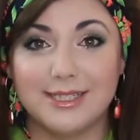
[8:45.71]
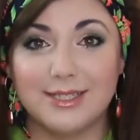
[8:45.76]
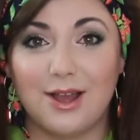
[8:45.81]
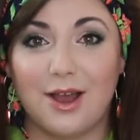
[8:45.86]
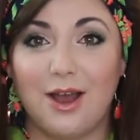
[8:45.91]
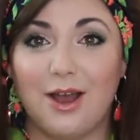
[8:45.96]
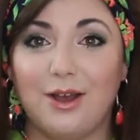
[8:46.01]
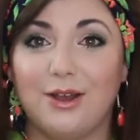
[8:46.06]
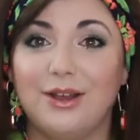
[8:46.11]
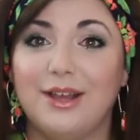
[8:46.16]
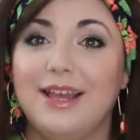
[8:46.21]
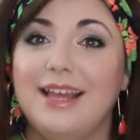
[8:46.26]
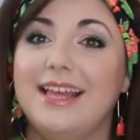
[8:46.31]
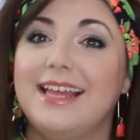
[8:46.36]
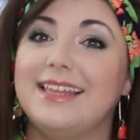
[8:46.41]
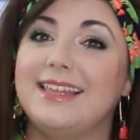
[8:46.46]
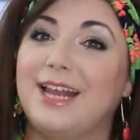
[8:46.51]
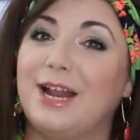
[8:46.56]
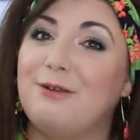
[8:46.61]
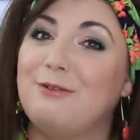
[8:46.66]
song
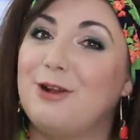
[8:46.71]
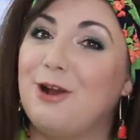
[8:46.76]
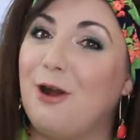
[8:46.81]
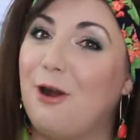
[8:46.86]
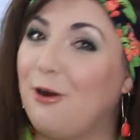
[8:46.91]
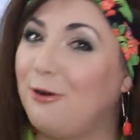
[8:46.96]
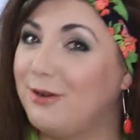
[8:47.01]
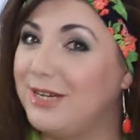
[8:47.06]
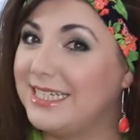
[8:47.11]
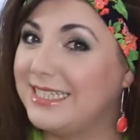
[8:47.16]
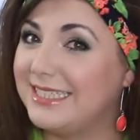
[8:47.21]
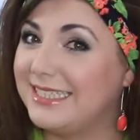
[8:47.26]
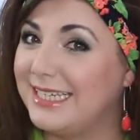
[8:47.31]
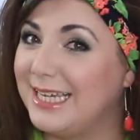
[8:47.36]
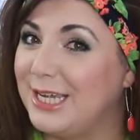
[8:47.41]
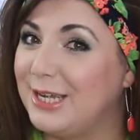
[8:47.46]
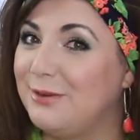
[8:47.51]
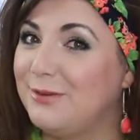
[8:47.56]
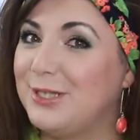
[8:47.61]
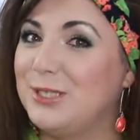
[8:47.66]
that I would always sing,